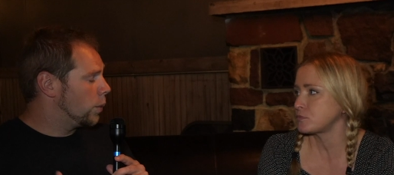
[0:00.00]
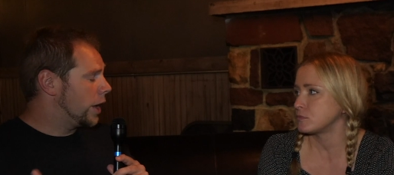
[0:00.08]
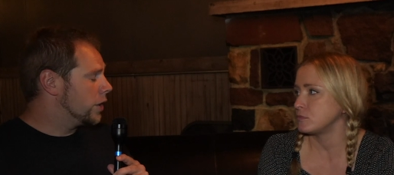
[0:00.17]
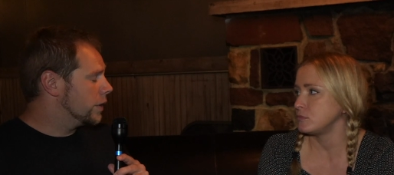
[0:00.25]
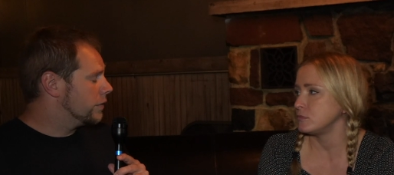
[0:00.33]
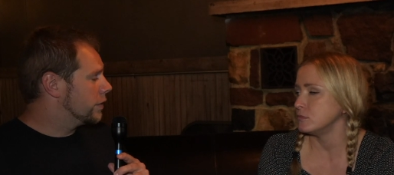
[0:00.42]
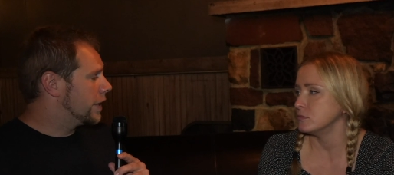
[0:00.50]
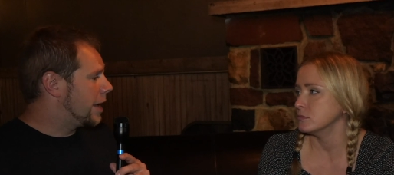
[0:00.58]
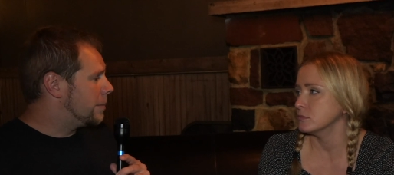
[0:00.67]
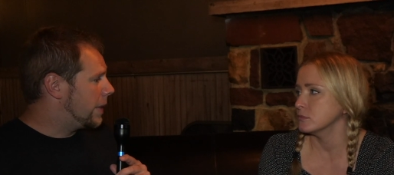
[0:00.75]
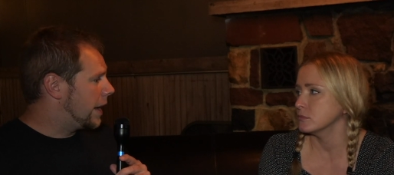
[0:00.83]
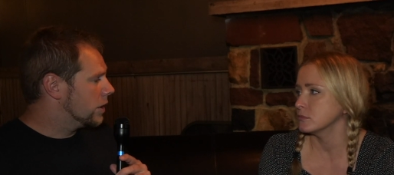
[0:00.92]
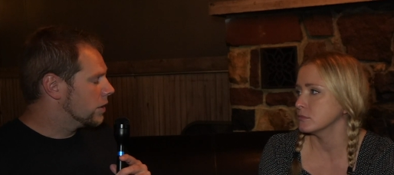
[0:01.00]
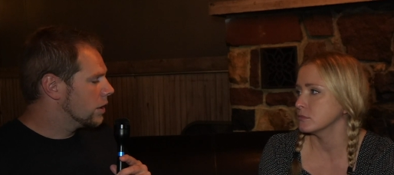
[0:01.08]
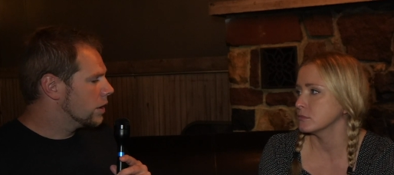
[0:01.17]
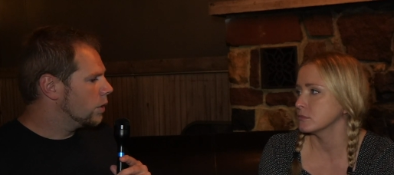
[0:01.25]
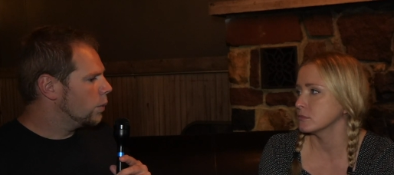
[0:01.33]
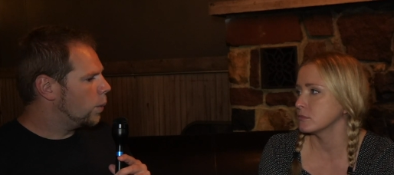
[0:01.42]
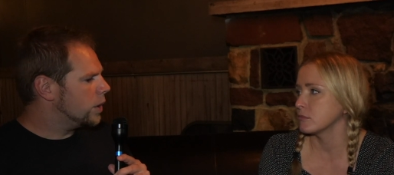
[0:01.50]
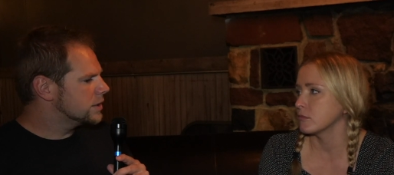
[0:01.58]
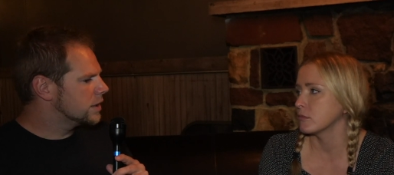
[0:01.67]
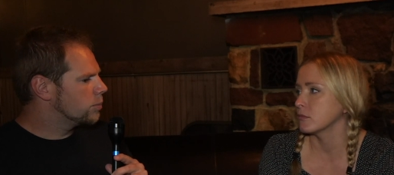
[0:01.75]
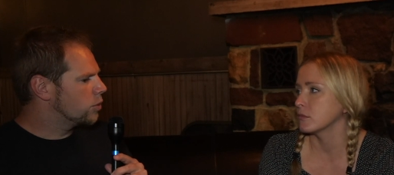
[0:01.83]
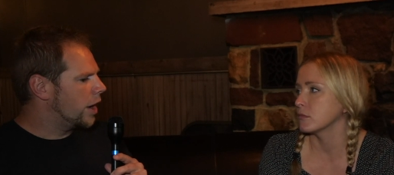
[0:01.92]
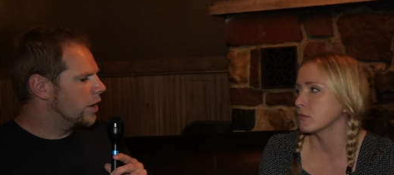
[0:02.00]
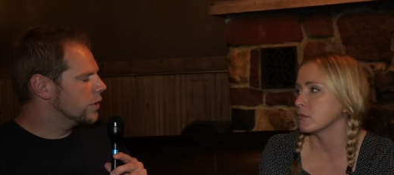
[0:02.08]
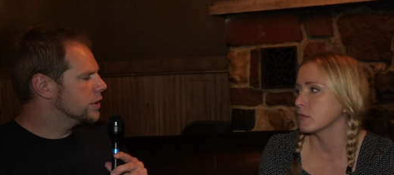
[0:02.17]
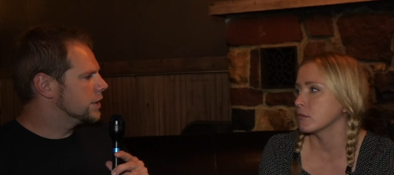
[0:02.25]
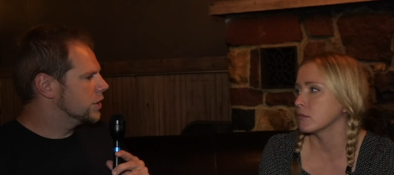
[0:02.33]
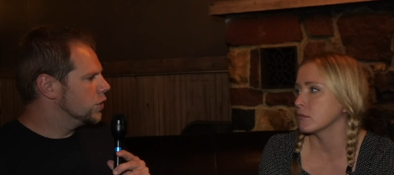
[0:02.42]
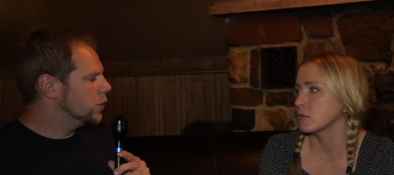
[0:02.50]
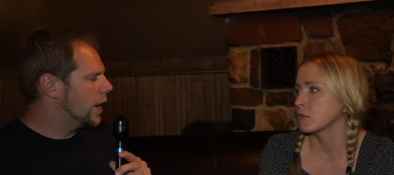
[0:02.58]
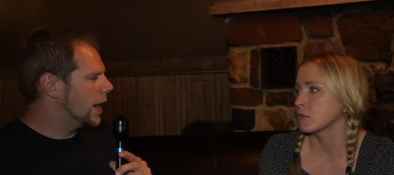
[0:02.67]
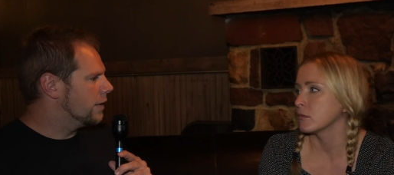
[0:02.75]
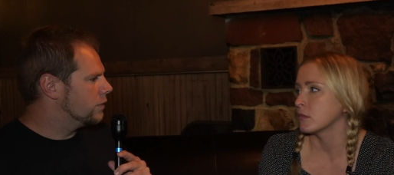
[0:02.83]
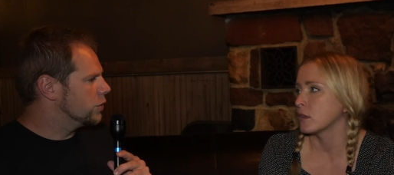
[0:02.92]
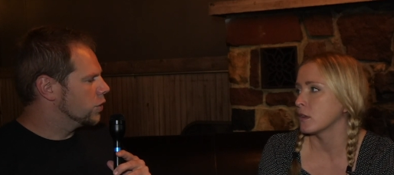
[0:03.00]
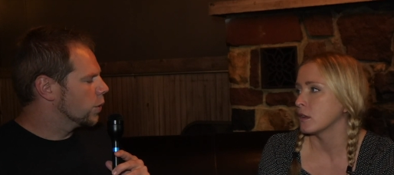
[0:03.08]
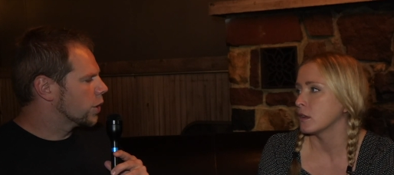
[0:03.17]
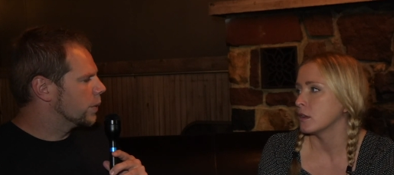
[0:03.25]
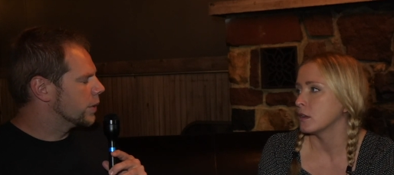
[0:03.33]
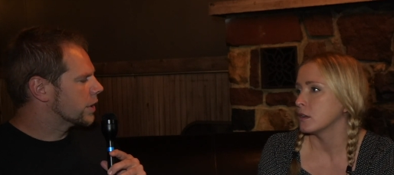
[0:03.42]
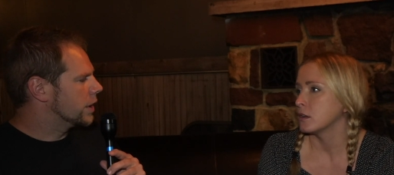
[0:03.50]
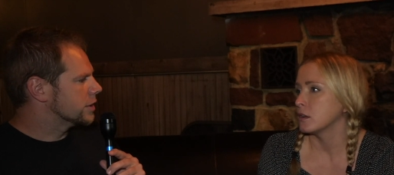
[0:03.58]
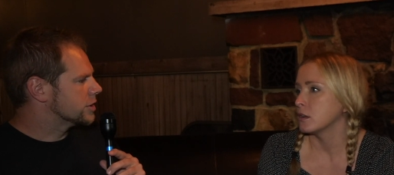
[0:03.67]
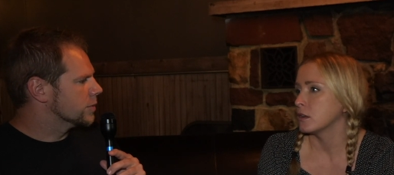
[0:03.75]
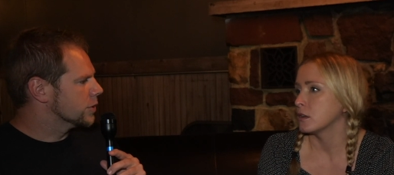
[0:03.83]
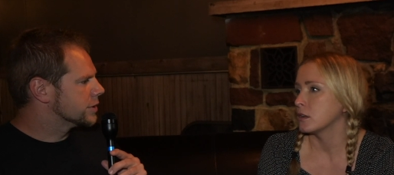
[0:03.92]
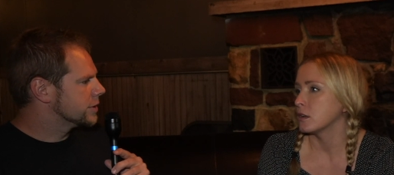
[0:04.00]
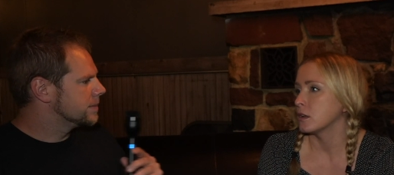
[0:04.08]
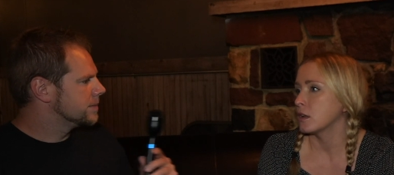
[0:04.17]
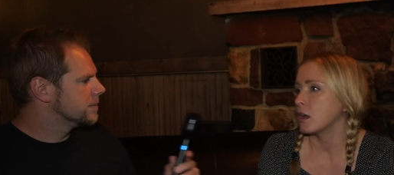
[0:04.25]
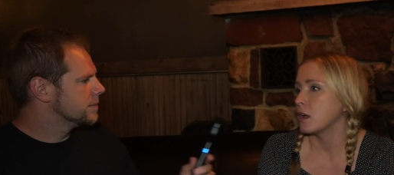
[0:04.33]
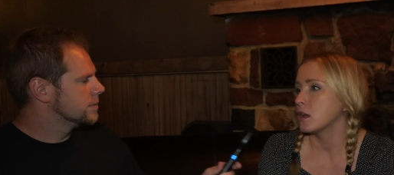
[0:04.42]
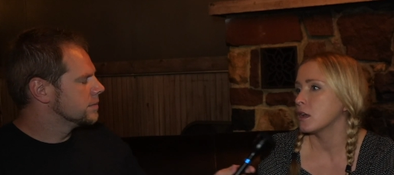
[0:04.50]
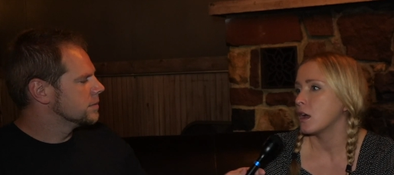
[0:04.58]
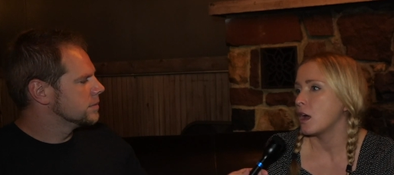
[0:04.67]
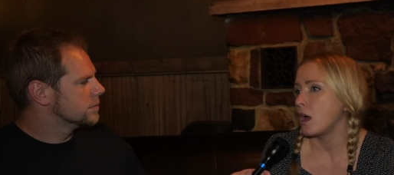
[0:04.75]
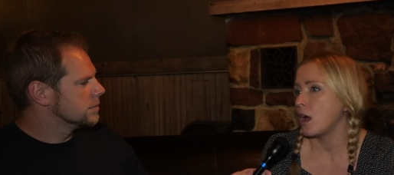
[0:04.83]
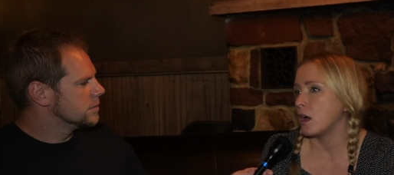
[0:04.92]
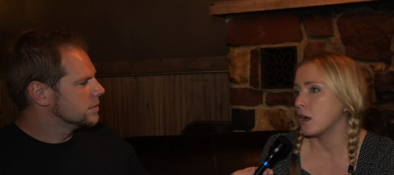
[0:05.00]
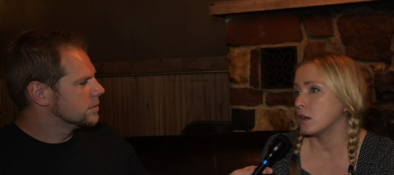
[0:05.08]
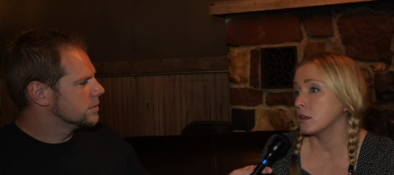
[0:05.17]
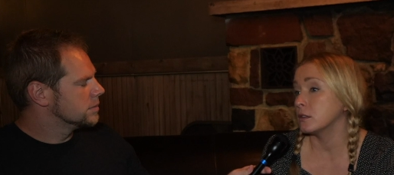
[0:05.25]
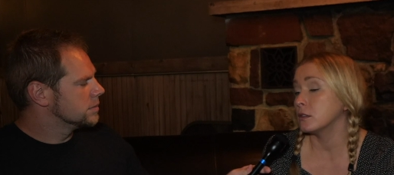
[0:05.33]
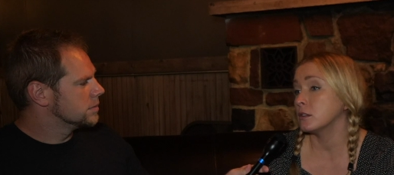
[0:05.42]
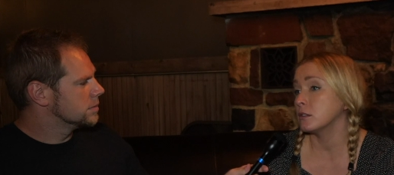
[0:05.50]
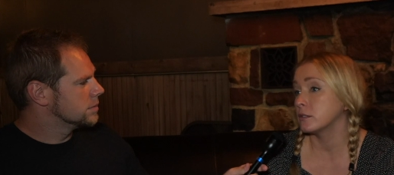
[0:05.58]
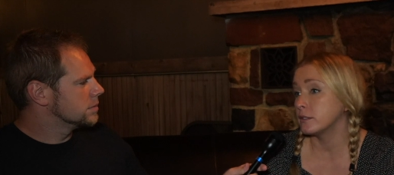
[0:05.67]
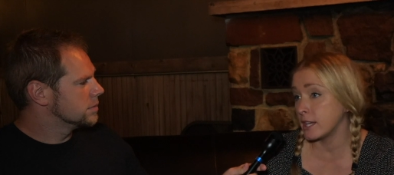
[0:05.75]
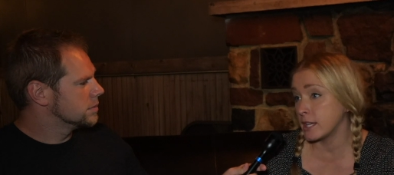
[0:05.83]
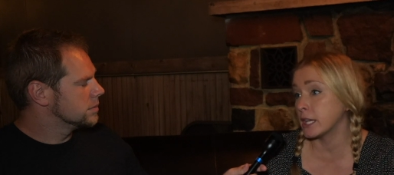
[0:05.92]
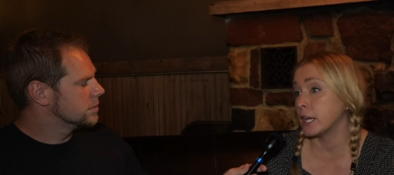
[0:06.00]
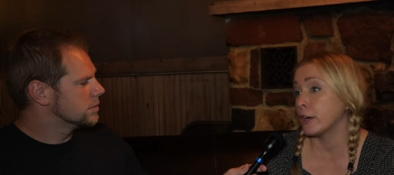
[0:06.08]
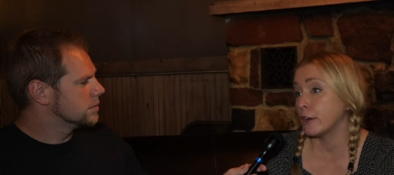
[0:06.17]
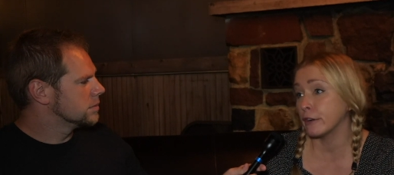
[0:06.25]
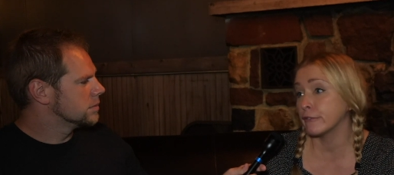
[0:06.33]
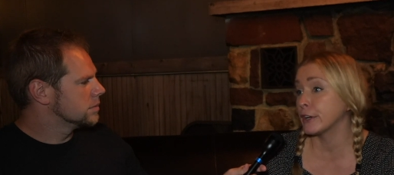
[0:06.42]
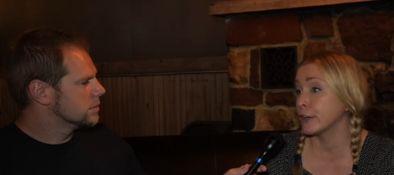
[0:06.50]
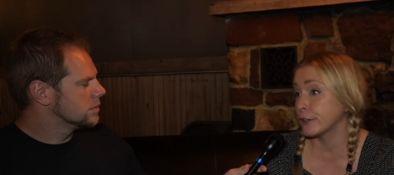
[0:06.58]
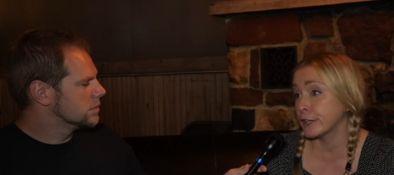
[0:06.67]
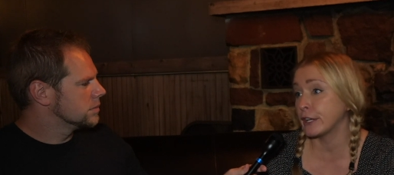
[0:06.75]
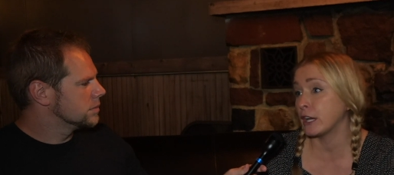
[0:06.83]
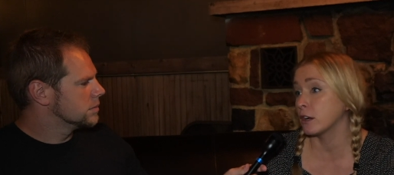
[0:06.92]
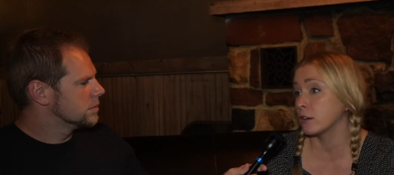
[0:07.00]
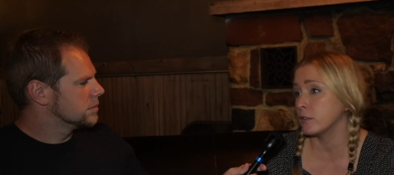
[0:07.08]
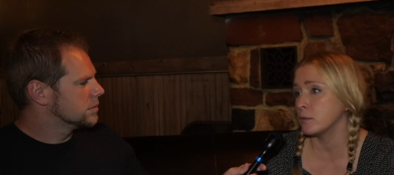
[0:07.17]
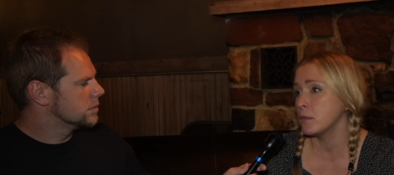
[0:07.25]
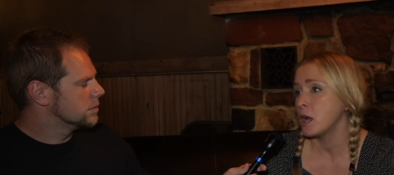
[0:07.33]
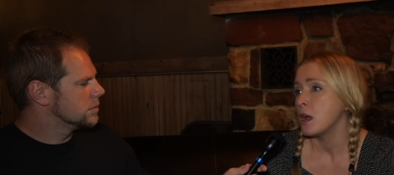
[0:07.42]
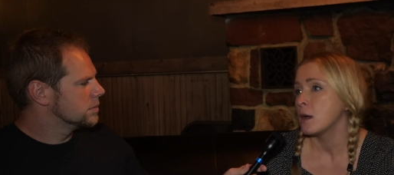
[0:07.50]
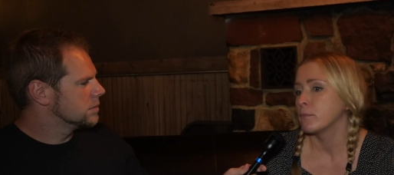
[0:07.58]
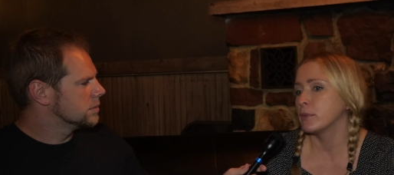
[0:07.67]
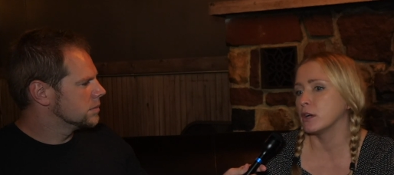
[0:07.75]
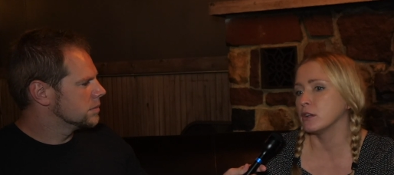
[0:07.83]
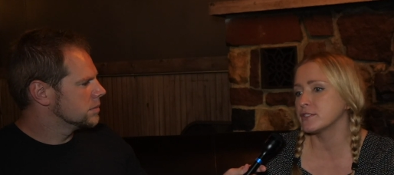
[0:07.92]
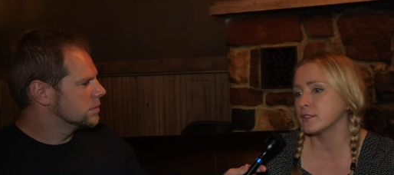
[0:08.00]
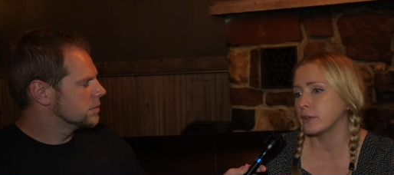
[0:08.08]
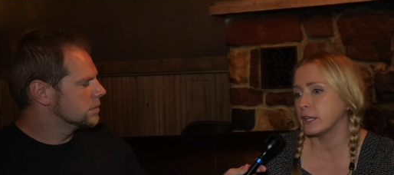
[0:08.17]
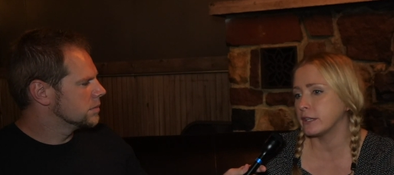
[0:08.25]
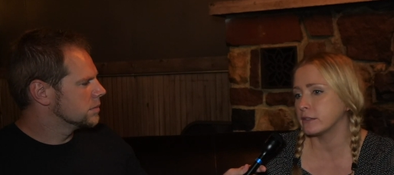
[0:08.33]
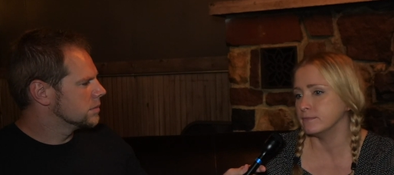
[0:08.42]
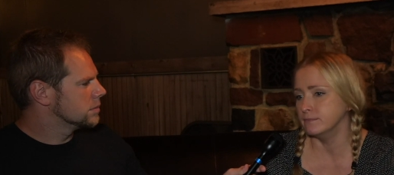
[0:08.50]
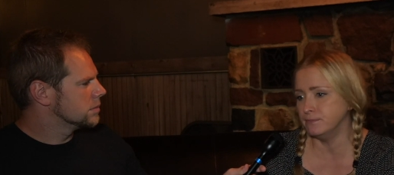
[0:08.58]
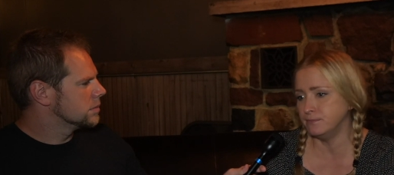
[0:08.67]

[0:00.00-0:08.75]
Speaker 1: waitering for that matter, what is the priorities that you have when you're working with customers?
Speaker 2: Uh, taking care, very good care of them, but also getting